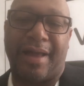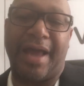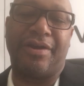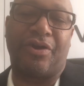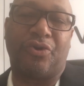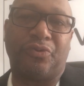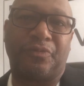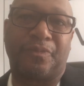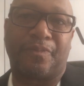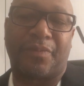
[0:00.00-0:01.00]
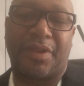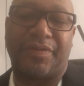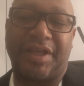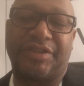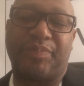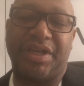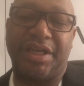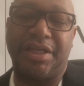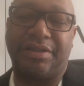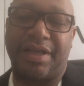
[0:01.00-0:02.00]
I know, they
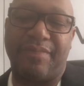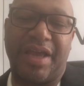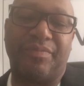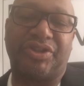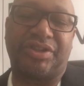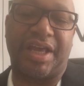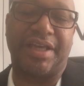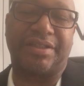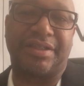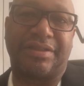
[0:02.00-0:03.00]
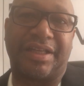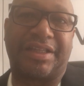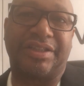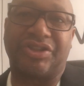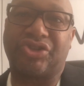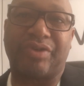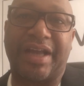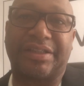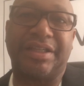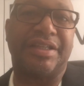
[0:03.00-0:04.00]
speed, they make mistakes, they get
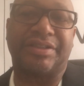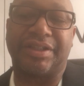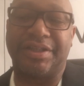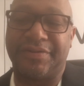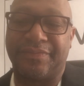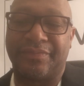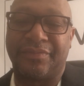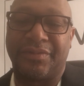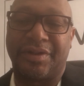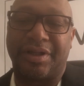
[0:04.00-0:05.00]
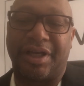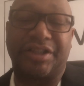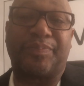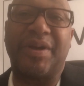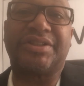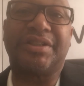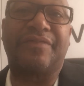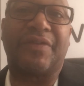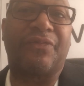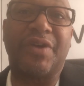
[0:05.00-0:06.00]
distracted easily, especially
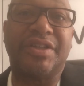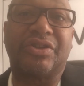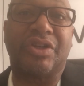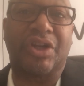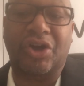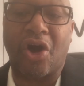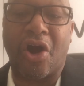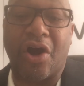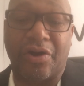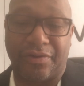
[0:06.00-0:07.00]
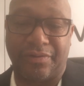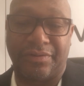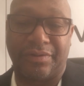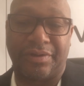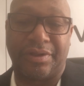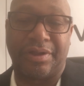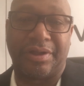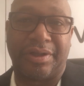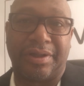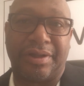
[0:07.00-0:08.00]
if the friends are in the car.
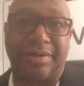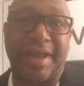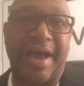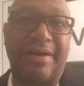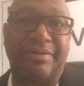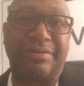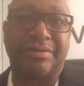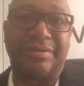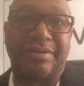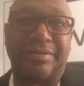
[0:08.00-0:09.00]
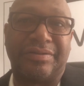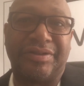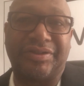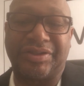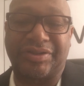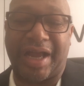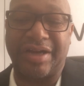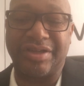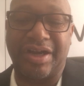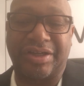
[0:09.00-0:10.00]
Now, this is our
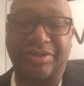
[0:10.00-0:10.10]
young